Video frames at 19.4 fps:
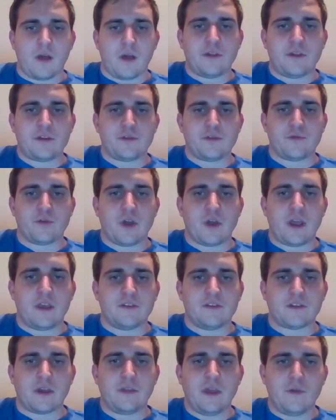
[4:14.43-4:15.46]
this
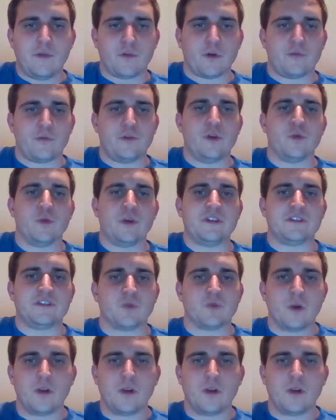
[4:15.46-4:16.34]
phrase, I think, for a few reasons.